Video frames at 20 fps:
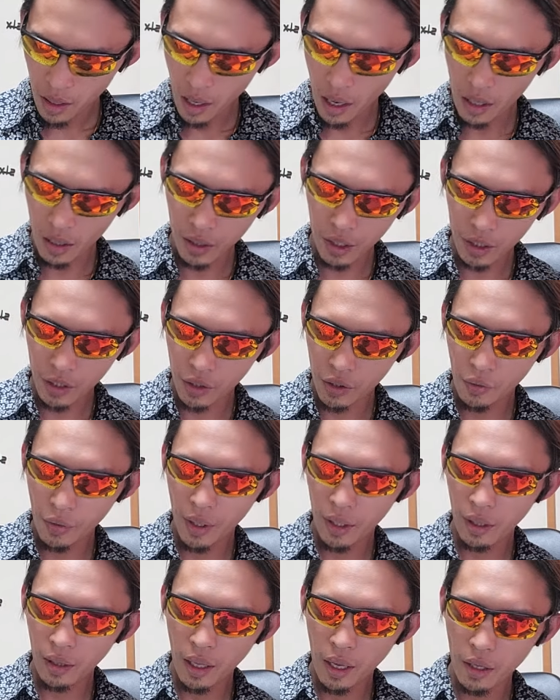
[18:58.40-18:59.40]
I'll just do
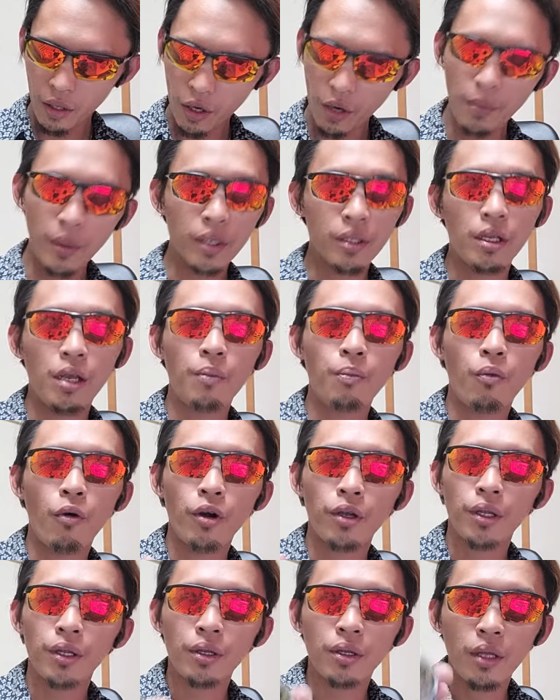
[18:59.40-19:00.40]
it later, but the
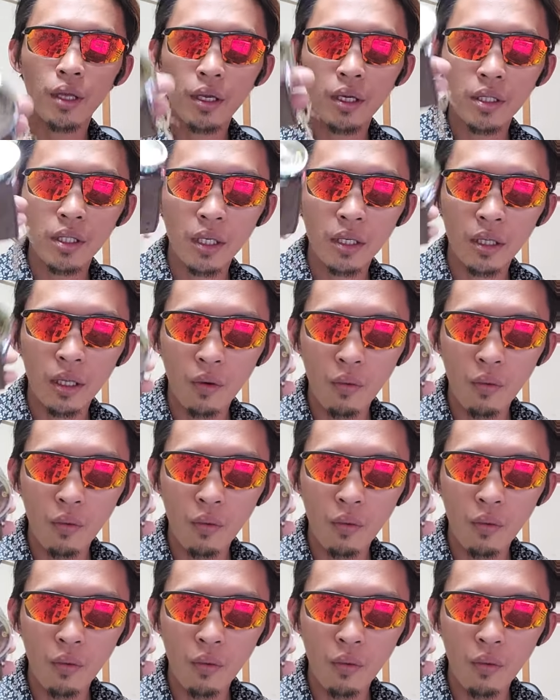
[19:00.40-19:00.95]
important thing is that the